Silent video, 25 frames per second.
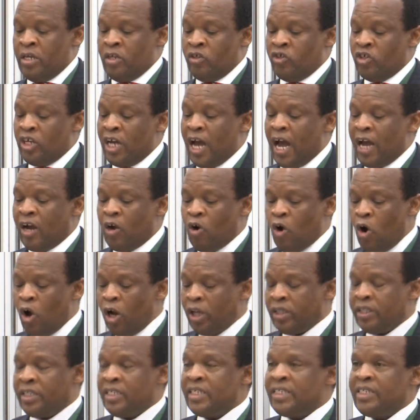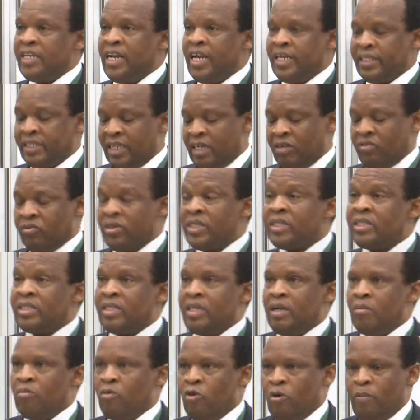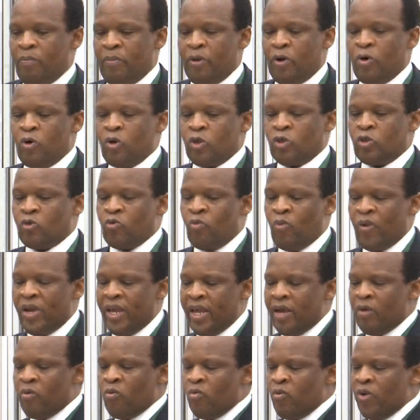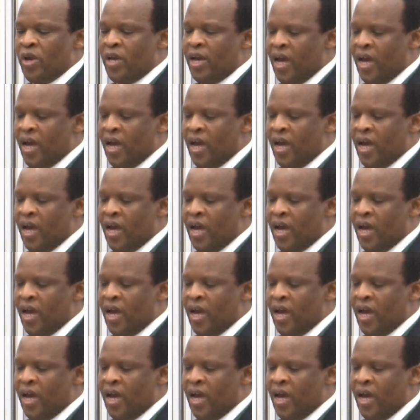Chair, I called this letter reasonable because we